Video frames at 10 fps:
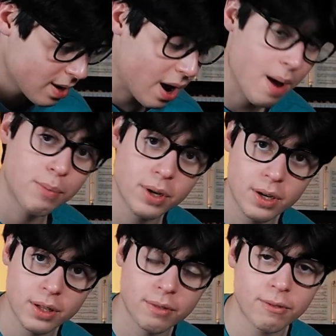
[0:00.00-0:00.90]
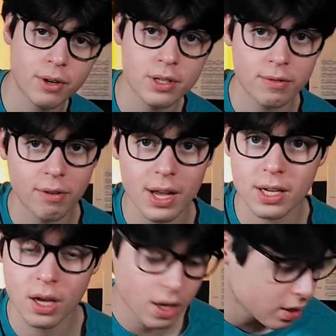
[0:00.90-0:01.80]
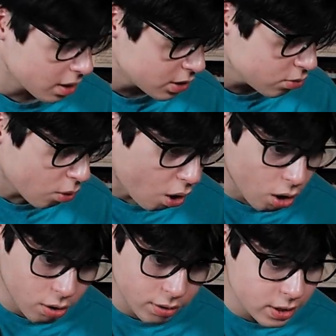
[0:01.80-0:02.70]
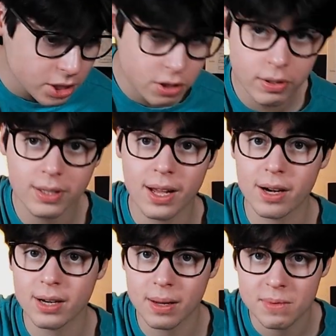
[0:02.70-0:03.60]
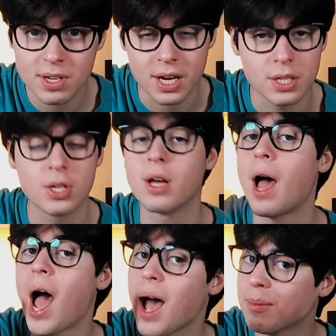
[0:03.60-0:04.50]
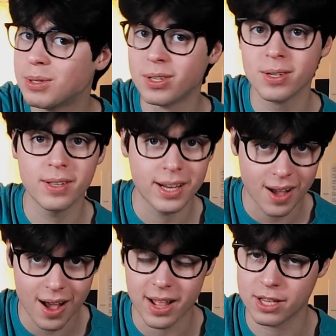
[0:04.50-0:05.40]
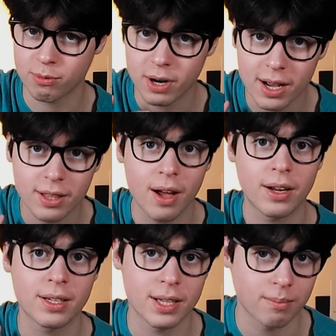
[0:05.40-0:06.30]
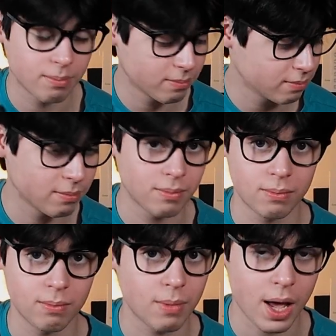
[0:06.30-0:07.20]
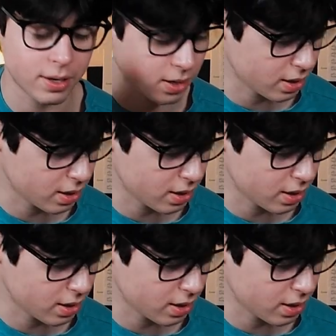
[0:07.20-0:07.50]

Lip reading: I put it on the 1st fret. Do all these string letter names change? Absolutely not. That's what I thought, because I don't know,